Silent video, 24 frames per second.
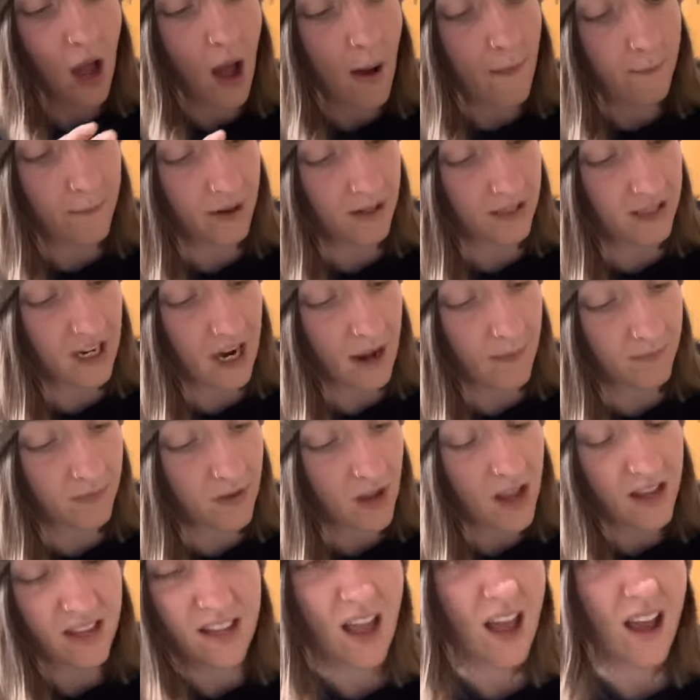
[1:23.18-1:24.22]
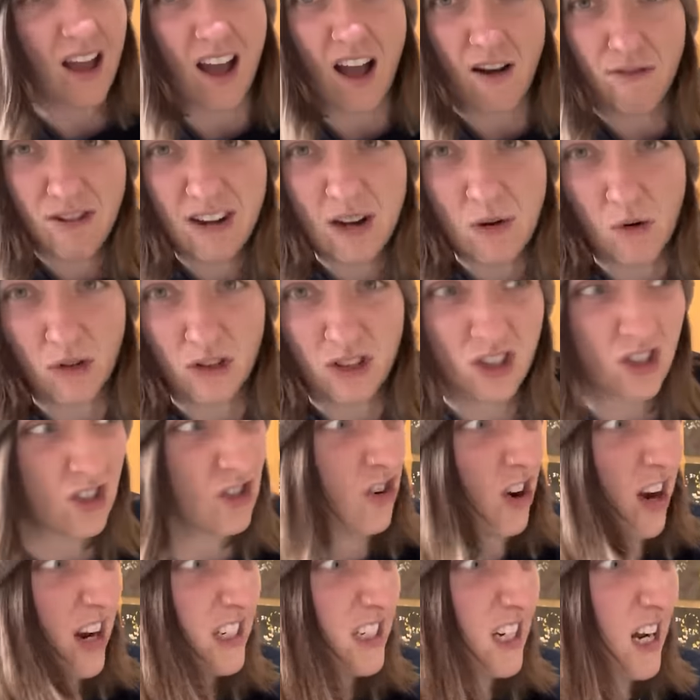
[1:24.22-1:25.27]
But um, yeah, I really wanted to
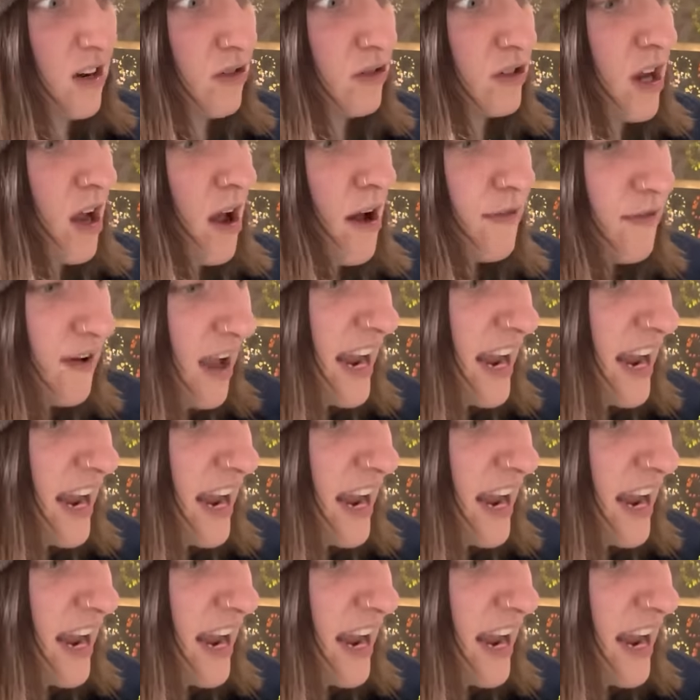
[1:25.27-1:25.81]
try it out for